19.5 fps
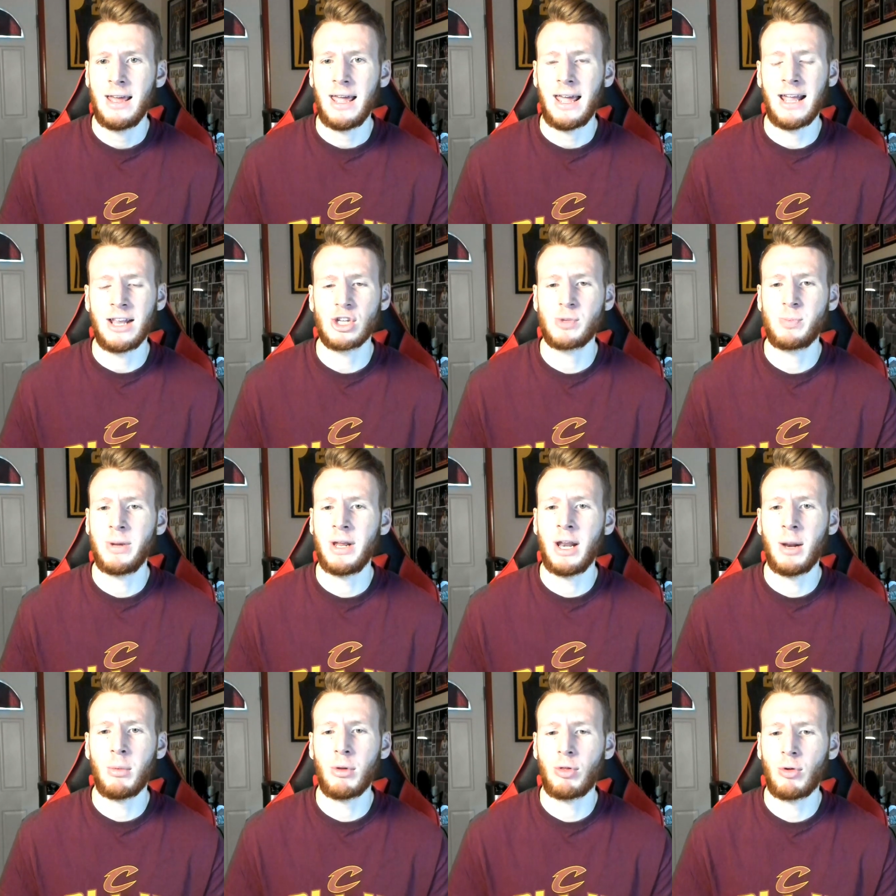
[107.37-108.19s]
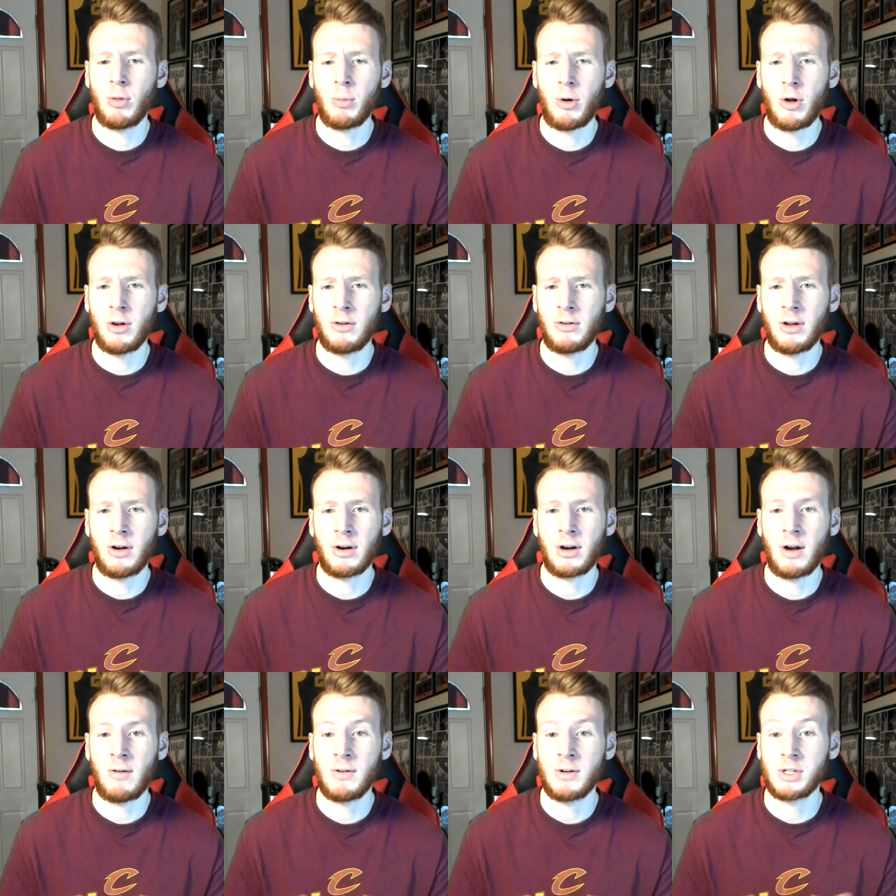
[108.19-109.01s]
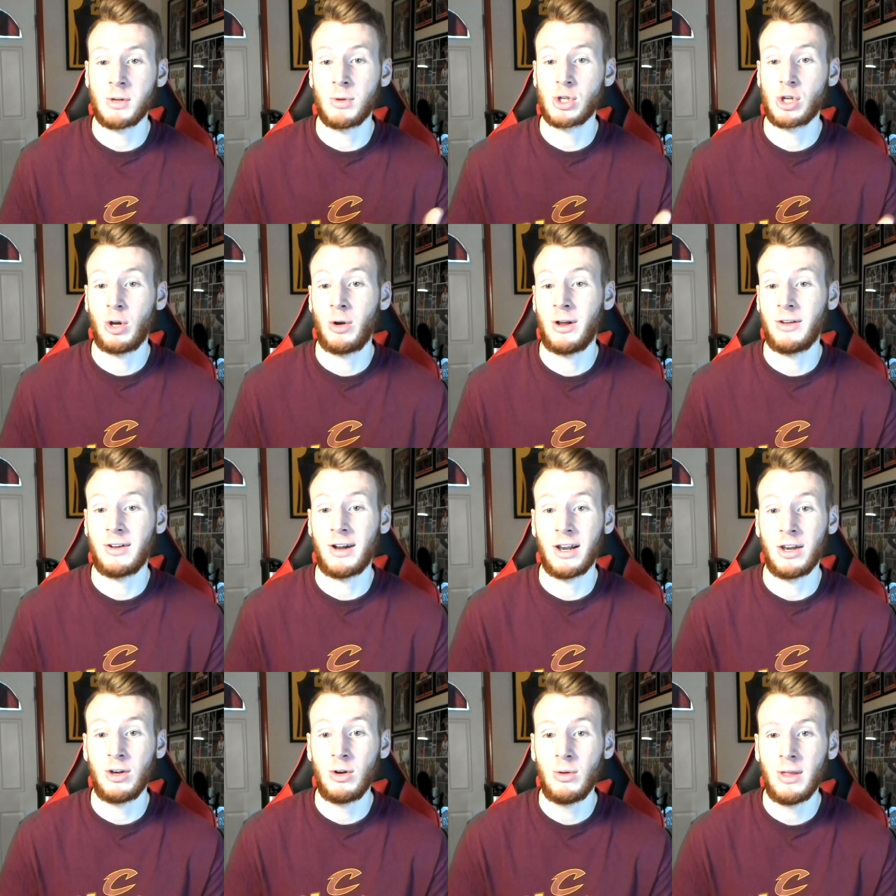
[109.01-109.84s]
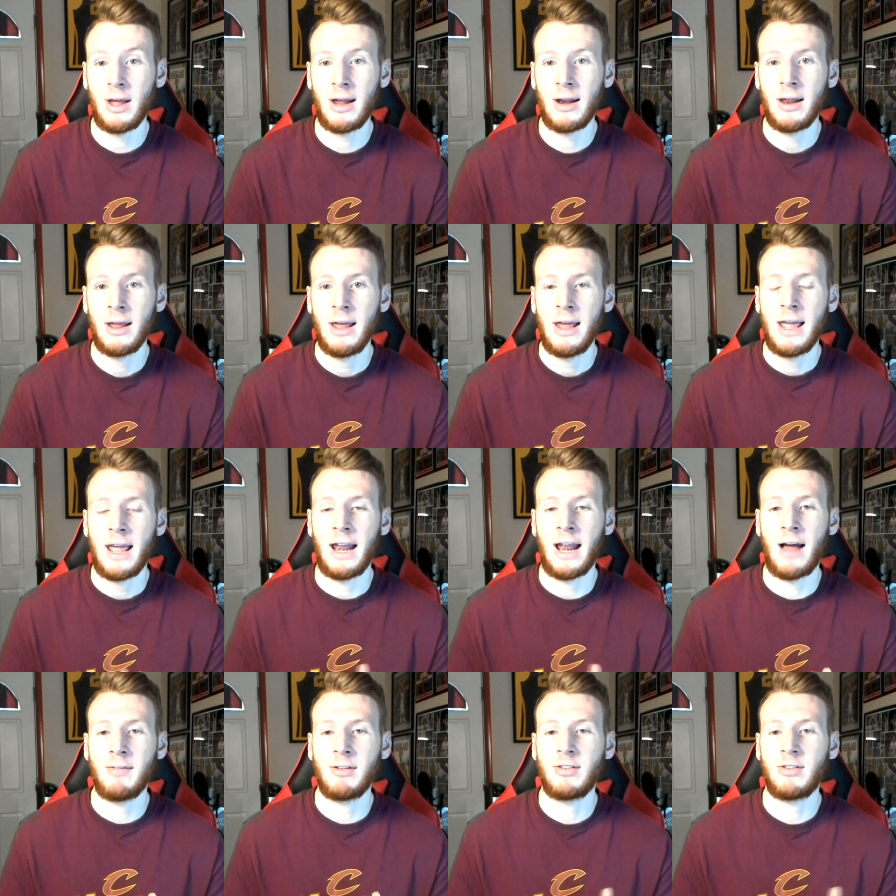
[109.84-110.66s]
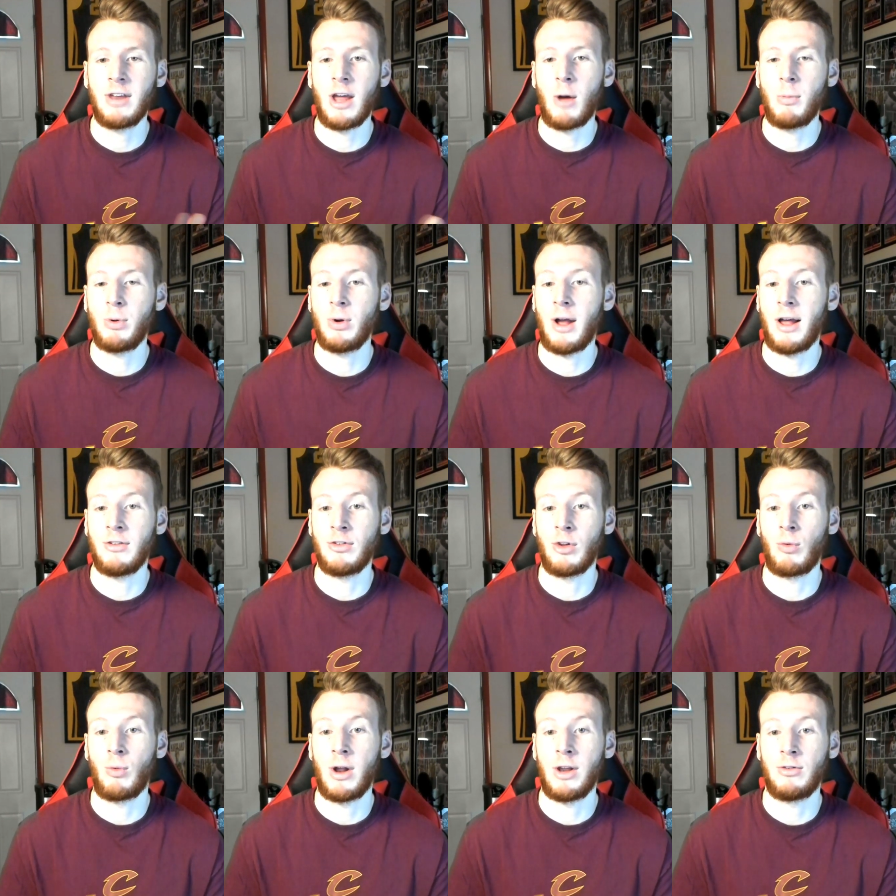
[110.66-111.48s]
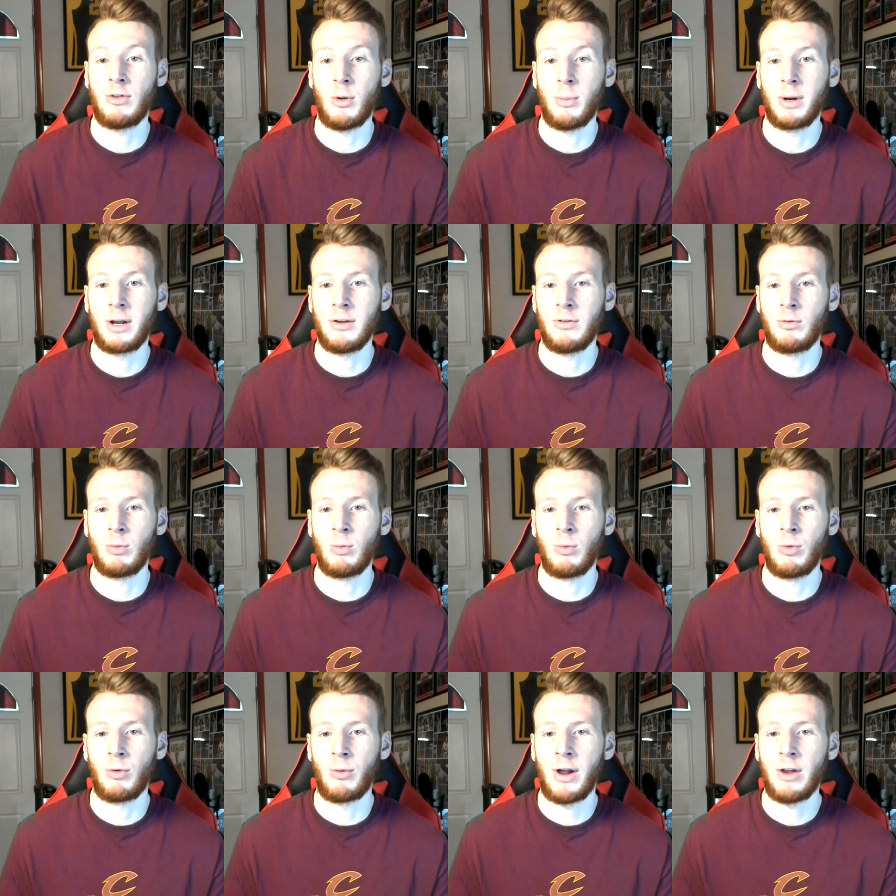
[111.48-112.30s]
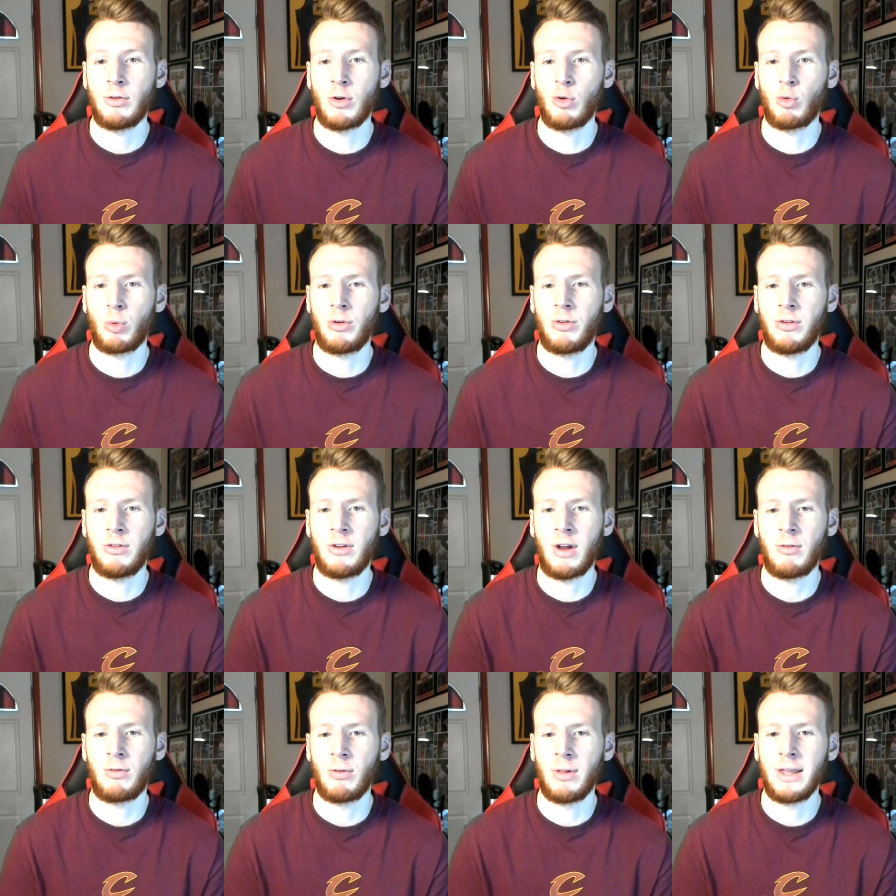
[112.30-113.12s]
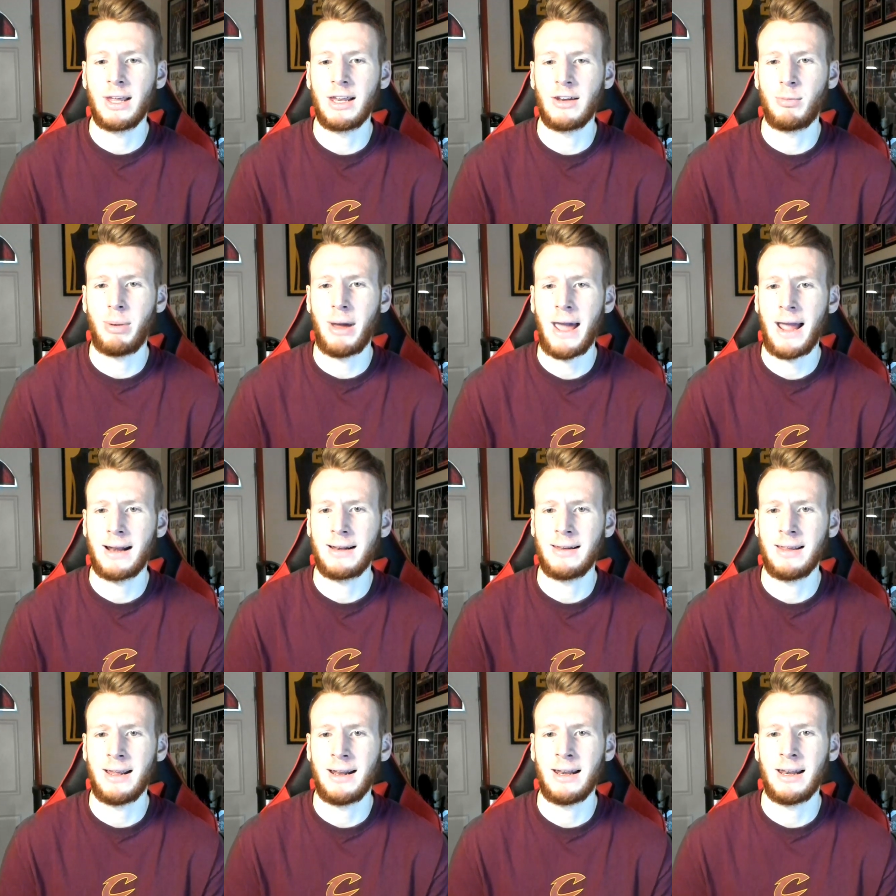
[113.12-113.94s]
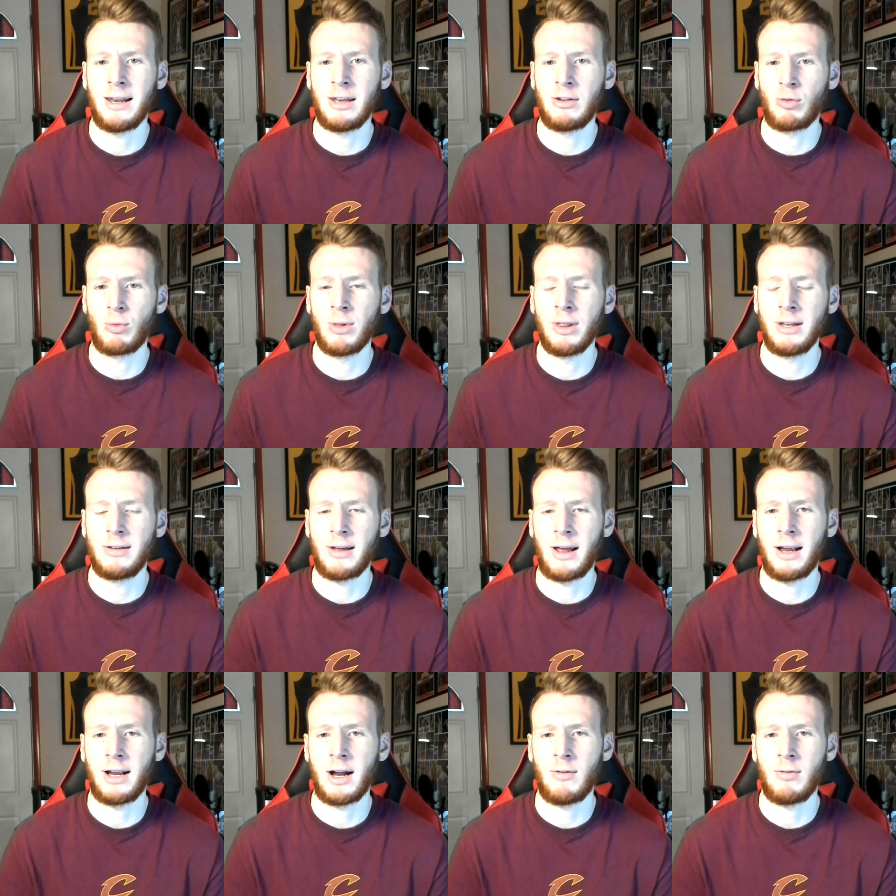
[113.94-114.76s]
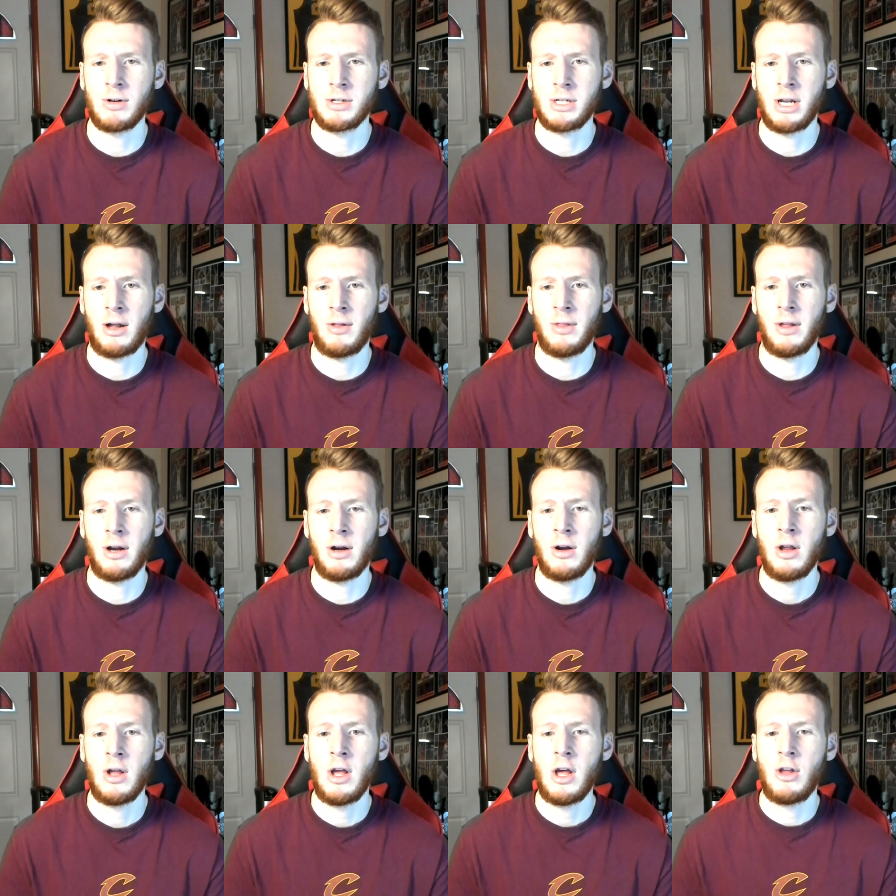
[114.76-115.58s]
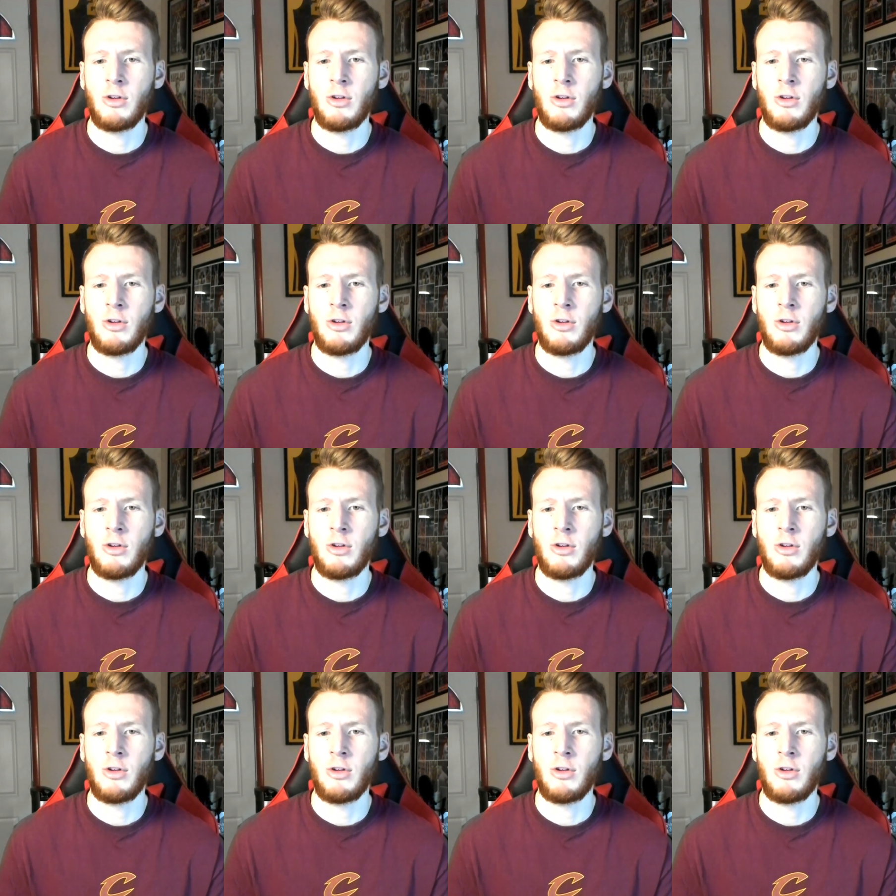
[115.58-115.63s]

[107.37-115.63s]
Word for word: and just being able to throw the ball into tighter coverage, I'm gonna show you guys how to do that, and obviously help you guys in the red zone, because the red zone's where the stuff really gets packed in, it's really tight coverage down there.